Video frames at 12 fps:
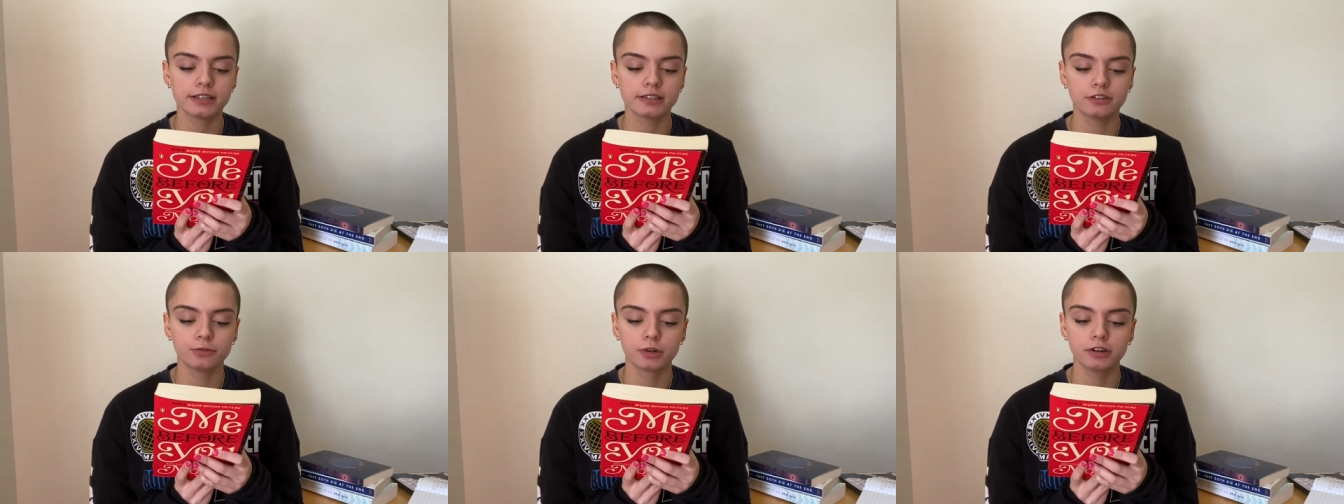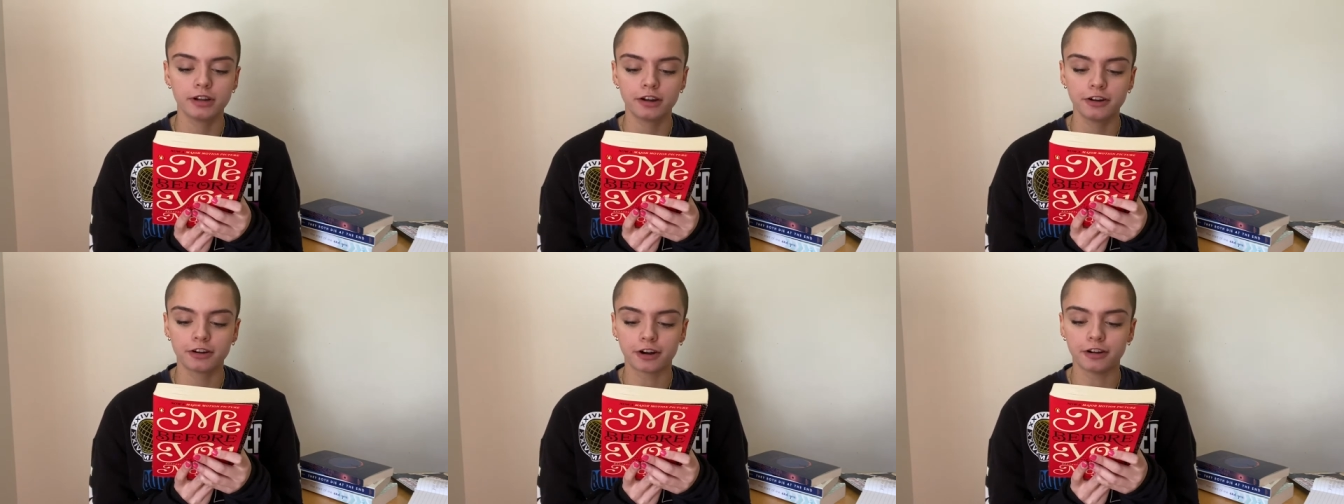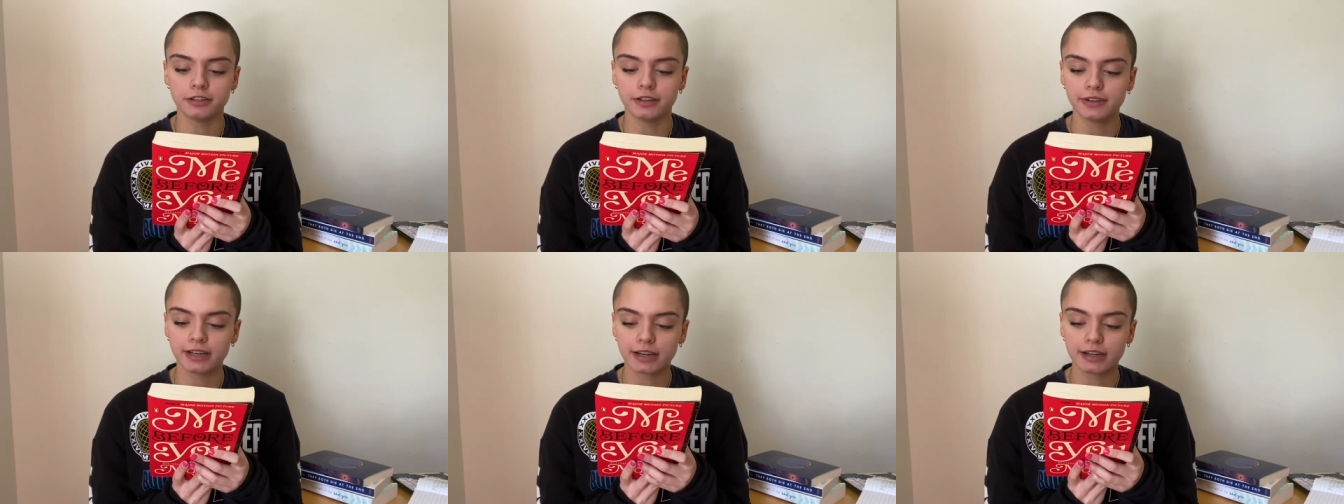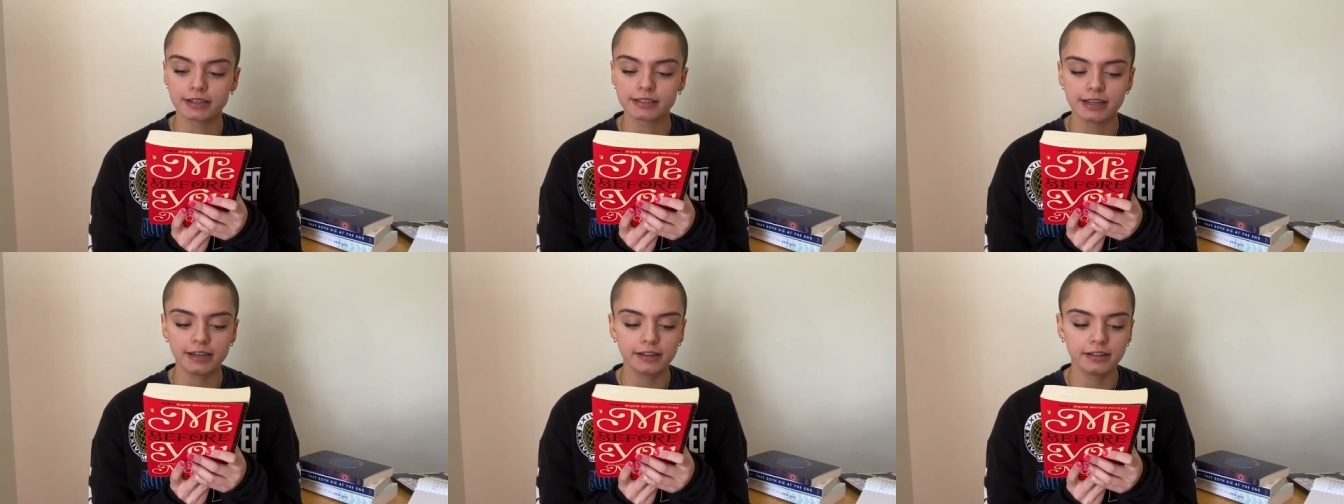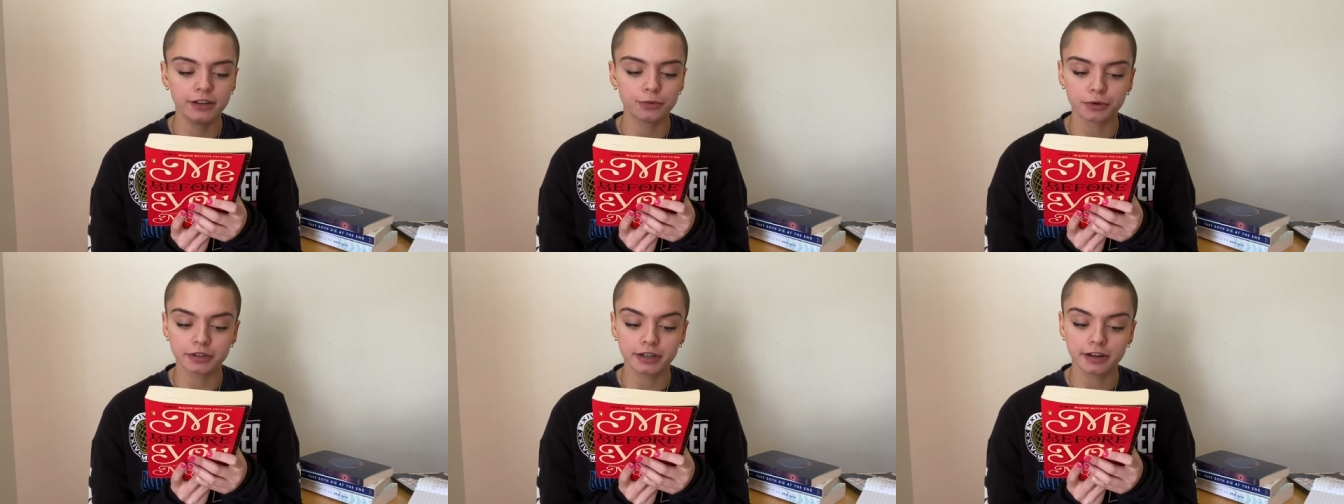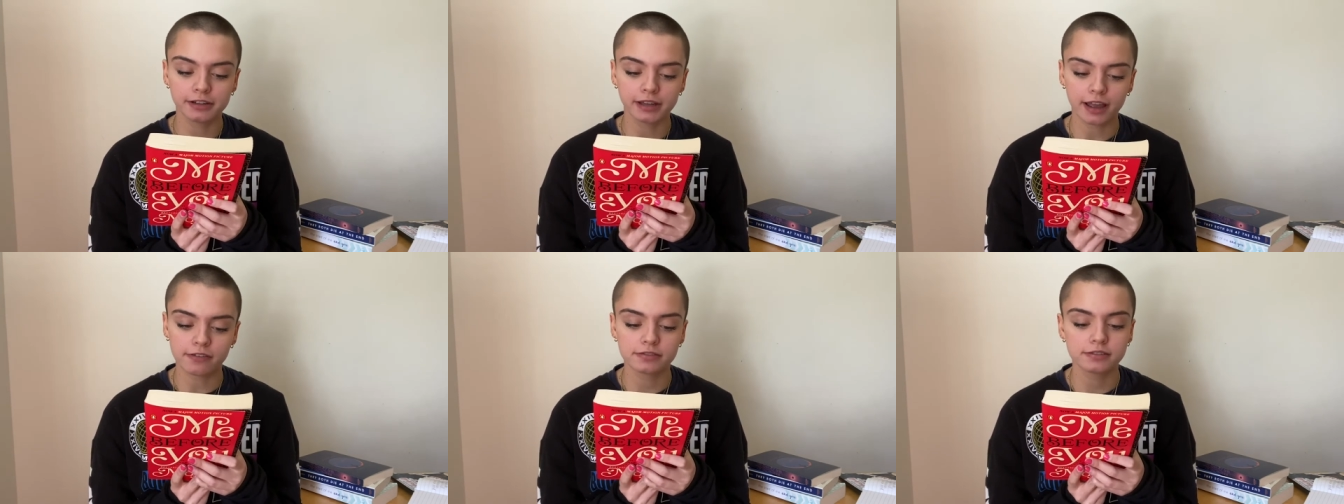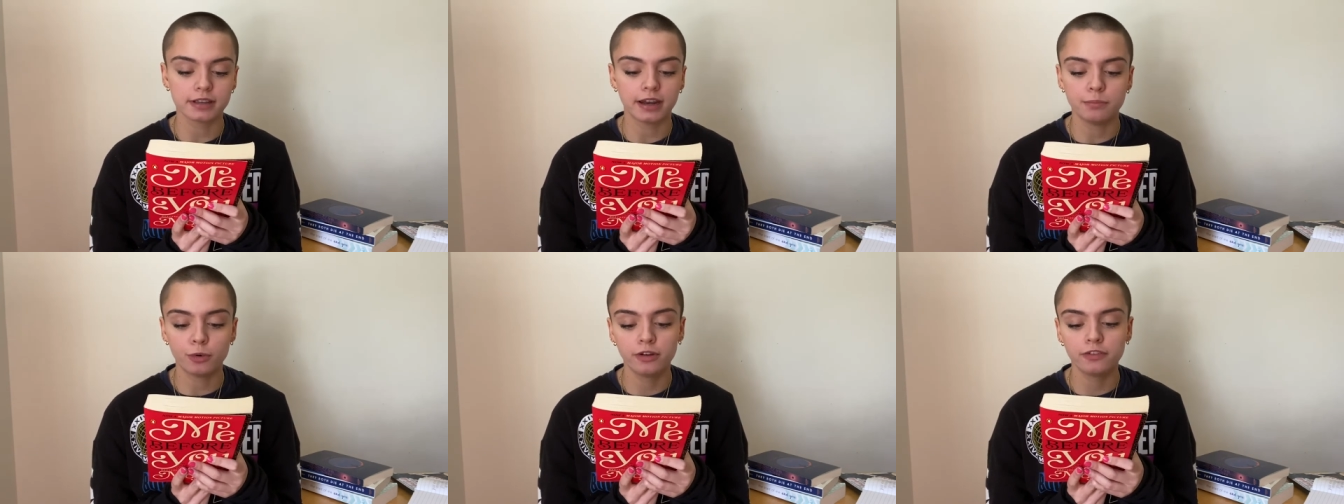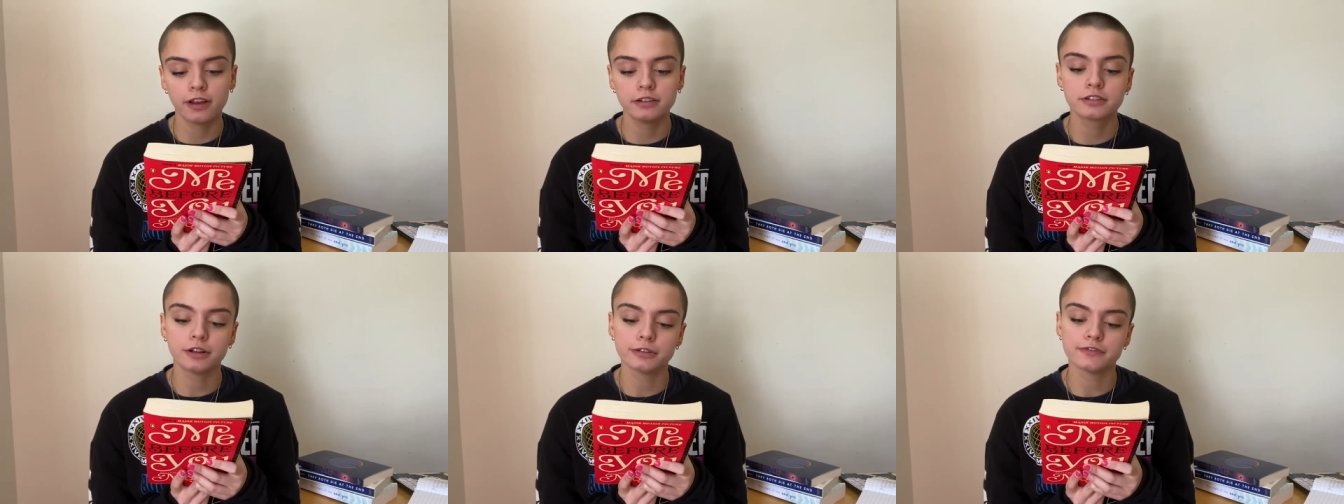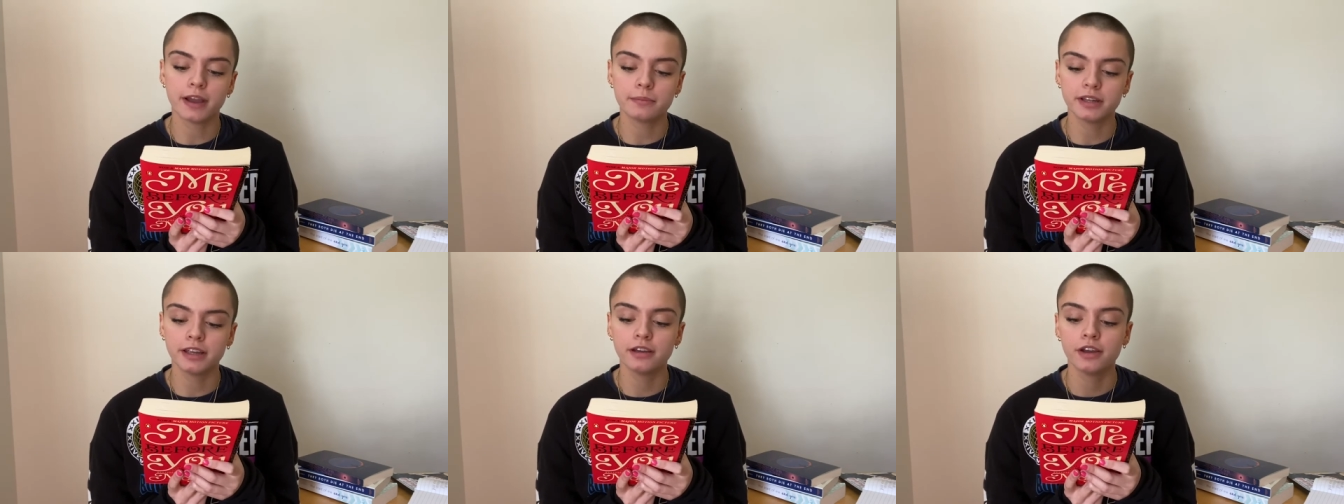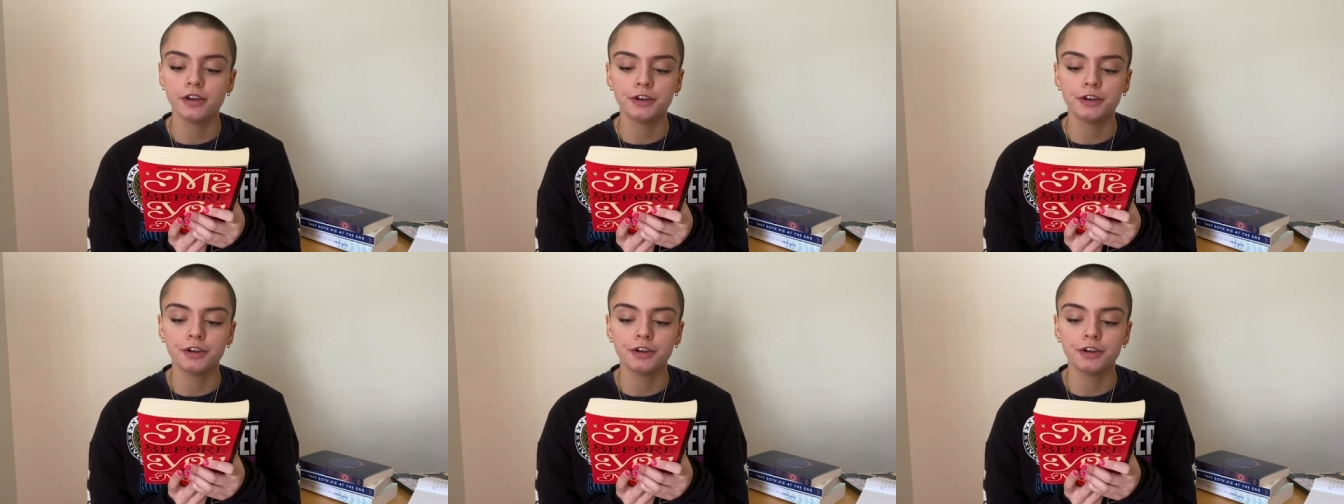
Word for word: is an ordinary girl living an exceedingly ordinary life, steady boyfriend, close family,